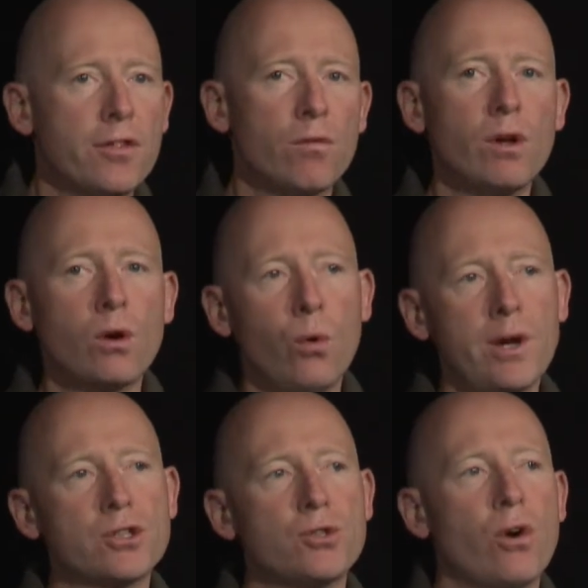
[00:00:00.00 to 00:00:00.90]
real
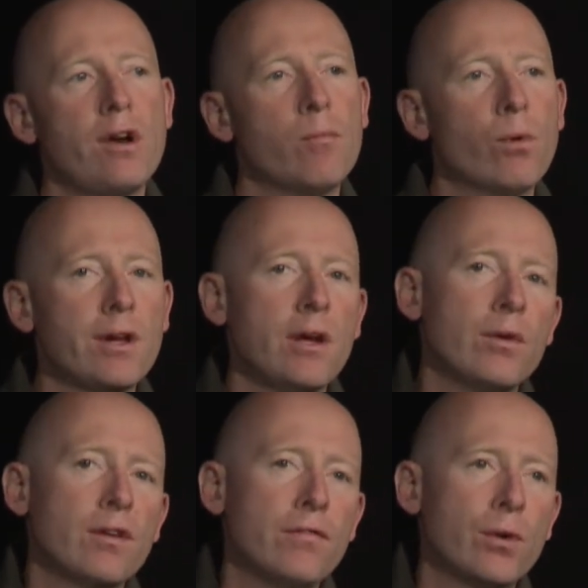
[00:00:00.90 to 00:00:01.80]
quick story. I'm working
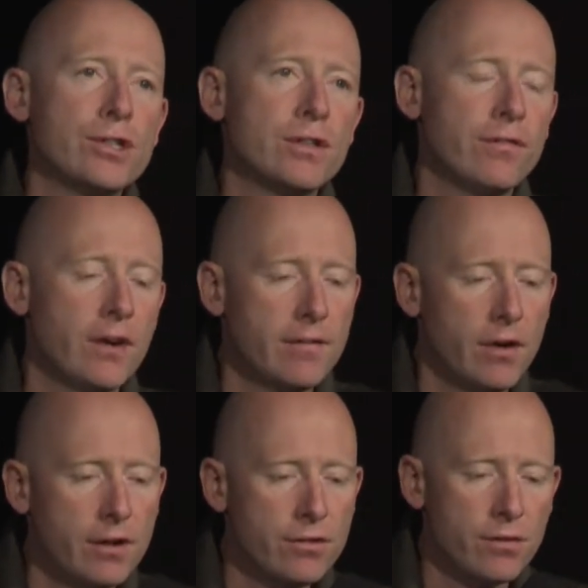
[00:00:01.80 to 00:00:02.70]
with a Fortune
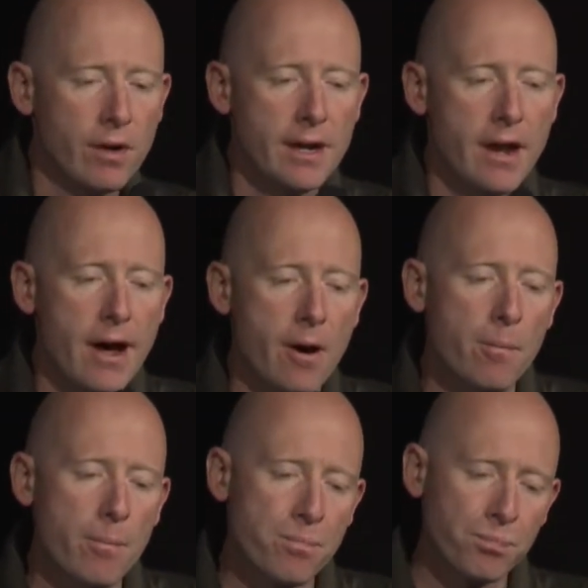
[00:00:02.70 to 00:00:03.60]
500 right now,
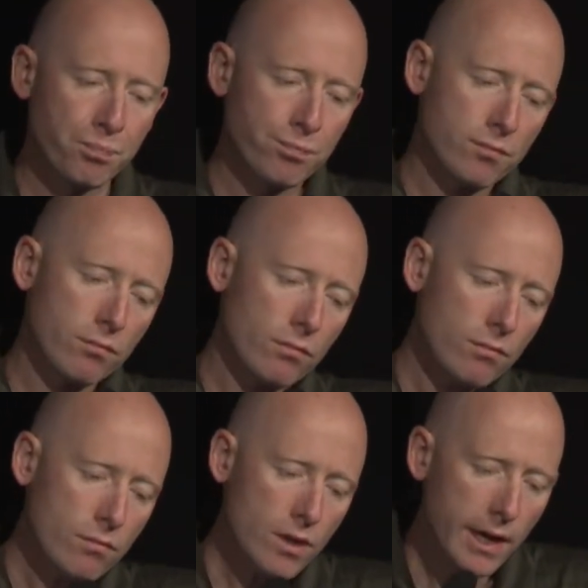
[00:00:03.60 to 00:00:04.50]

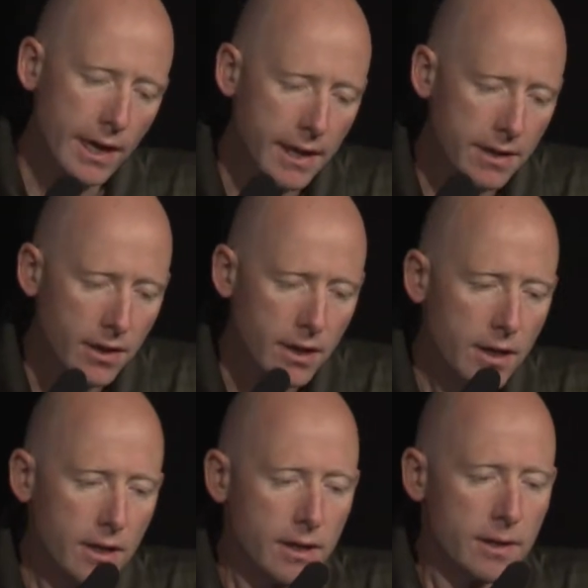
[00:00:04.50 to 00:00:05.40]
and
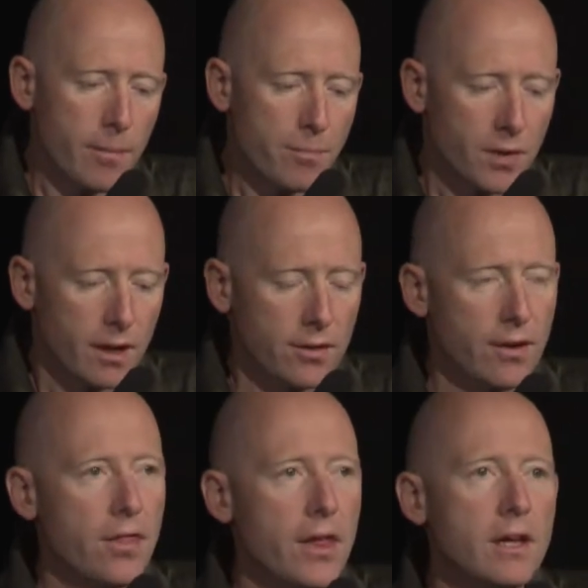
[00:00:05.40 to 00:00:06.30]
there are
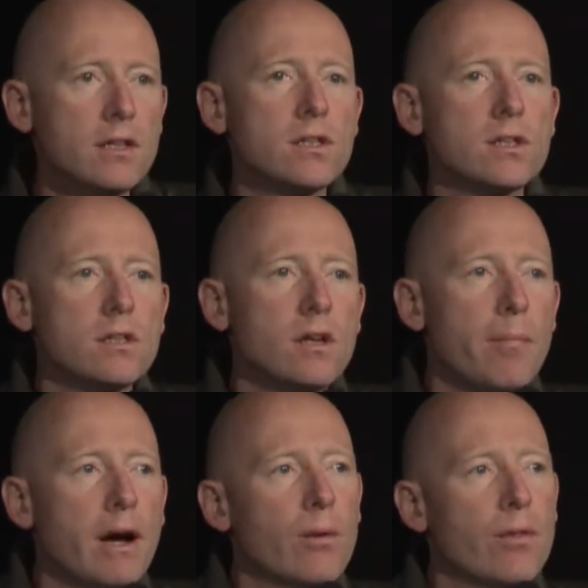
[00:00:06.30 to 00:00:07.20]
things
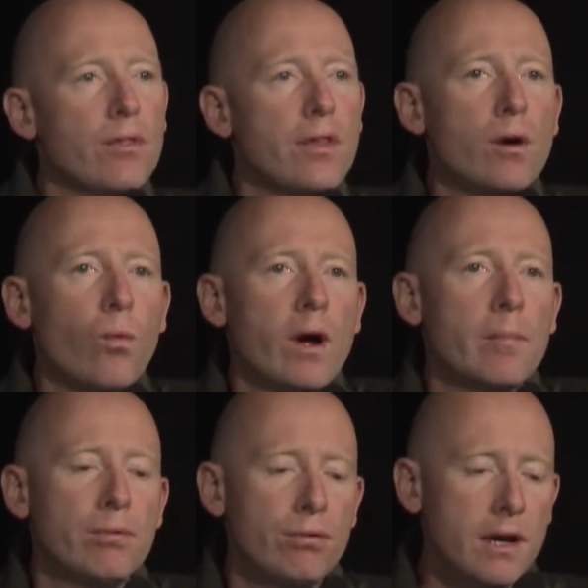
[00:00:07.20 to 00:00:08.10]
about their
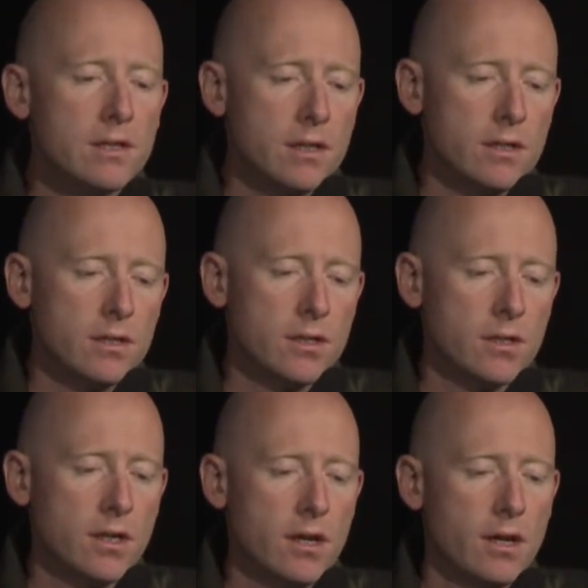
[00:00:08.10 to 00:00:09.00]
web
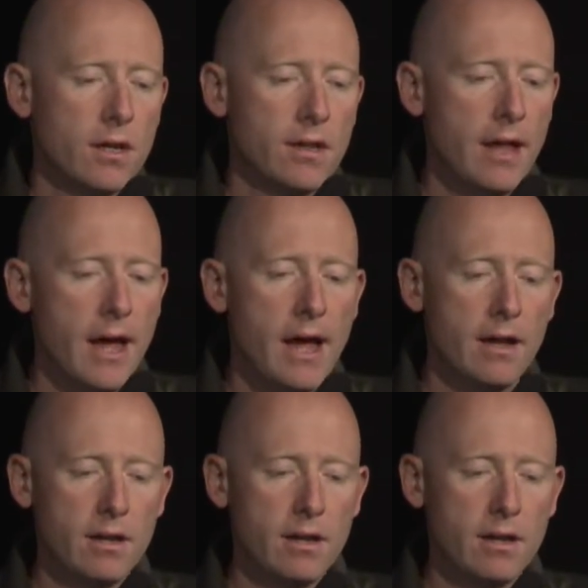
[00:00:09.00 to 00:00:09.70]
presence that